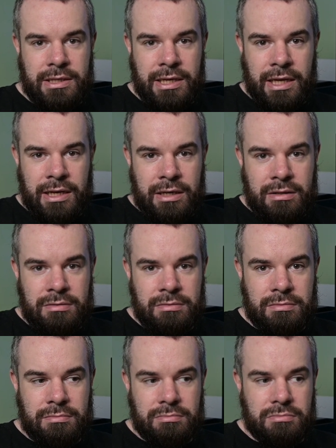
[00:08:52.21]
getting
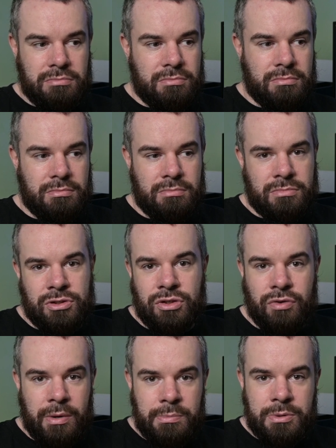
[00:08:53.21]
to
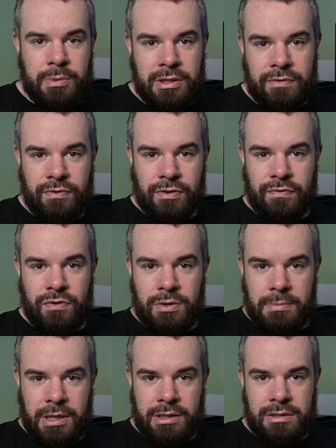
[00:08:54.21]
grips with it for a few
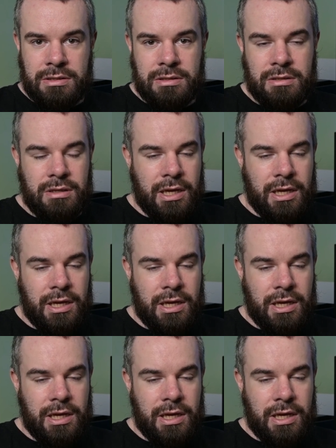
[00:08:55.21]
minutes,